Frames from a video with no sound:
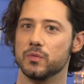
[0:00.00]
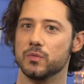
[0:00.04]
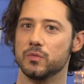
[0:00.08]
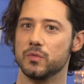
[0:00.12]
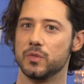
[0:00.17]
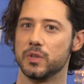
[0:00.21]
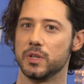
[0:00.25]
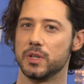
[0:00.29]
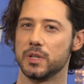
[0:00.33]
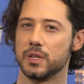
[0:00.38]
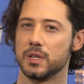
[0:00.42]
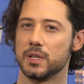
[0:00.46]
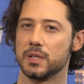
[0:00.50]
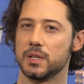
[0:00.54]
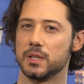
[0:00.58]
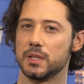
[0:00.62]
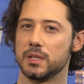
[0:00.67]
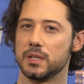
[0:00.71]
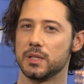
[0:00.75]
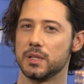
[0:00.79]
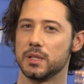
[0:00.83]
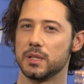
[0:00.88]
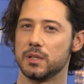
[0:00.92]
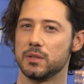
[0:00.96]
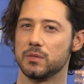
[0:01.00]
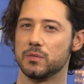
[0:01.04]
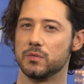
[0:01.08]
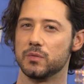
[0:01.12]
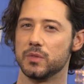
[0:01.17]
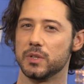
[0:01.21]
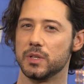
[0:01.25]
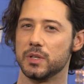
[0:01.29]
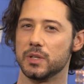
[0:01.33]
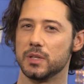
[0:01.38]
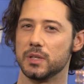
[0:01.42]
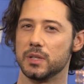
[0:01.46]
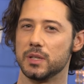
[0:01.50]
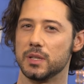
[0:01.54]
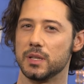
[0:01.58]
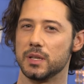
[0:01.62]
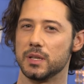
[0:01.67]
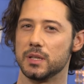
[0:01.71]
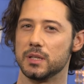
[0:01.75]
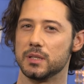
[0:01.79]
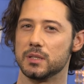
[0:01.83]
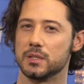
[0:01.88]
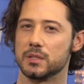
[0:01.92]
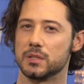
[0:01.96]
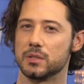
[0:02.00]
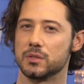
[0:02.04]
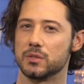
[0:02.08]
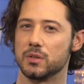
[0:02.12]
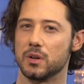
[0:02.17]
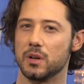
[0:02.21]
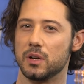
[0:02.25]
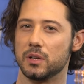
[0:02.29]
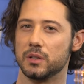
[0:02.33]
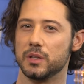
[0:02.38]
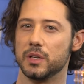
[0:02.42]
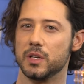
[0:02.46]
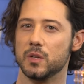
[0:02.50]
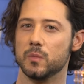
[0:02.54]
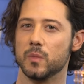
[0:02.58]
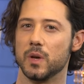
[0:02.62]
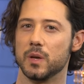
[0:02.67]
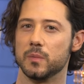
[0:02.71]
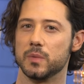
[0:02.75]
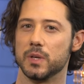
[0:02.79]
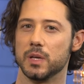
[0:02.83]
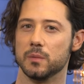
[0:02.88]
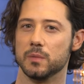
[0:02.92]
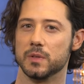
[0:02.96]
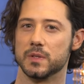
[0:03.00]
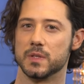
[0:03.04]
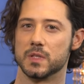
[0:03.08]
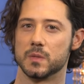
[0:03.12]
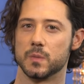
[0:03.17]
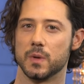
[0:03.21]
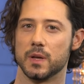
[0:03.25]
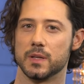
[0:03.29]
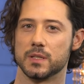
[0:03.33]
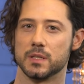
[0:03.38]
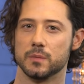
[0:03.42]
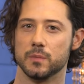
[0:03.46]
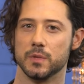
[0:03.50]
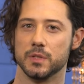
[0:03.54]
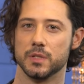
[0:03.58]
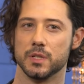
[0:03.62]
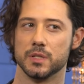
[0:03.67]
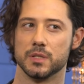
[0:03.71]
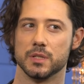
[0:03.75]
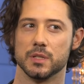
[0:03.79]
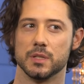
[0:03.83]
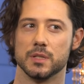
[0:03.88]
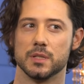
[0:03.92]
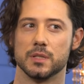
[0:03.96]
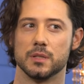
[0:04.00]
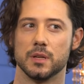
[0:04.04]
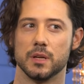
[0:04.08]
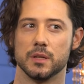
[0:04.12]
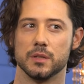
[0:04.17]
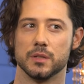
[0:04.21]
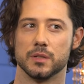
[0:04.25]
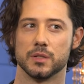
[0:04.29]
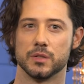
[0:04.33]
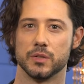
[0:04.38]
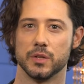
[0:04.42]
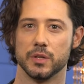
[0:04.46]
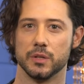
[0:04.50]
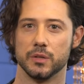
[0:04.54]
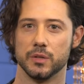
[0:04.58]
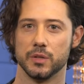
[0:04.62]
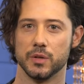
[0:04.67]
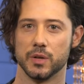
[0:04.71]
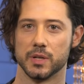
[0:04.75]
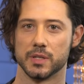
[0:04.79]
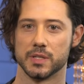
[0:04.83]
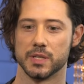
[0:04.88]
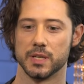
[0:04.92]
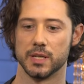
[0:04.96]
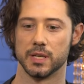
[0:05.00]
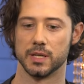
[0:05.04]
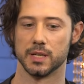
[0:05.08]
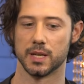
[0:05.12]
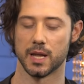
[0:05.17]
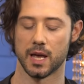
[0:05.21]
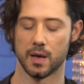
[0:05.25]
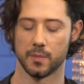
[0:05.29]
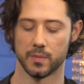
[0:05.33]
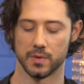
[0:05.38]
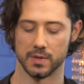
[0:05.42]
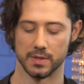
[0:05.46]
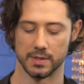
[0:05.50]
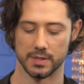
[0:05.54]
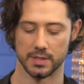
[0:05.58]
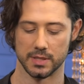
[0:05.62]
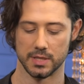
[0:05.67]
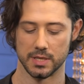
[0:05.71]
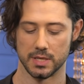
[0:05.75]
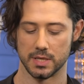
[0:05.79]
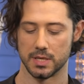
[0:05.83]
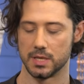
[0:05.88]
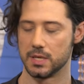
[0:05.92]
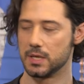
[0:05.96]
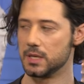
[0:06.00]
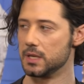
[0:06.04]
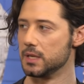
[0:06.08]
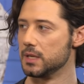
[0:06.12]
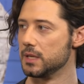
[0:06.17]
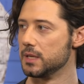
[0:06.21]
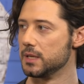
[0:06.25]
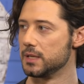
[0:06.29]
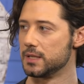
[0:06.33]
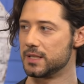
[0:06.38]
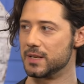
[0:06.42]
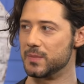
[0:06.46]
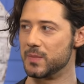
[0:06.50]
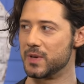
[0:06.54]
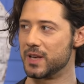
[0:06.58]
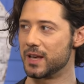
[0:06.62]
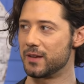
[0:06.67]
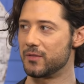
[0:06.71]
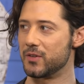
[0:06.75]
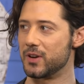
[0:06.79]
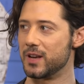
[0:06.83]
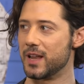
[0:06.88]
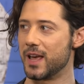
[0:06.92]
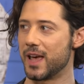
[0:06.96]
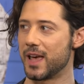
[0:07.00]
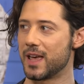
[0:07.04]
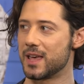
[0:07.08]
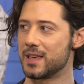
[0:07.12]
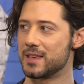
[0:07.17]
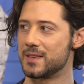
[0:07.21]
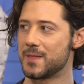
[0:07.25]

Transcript: really, really strongly, you might be able to spot some magicians on the street in New York City. It happens to me every day.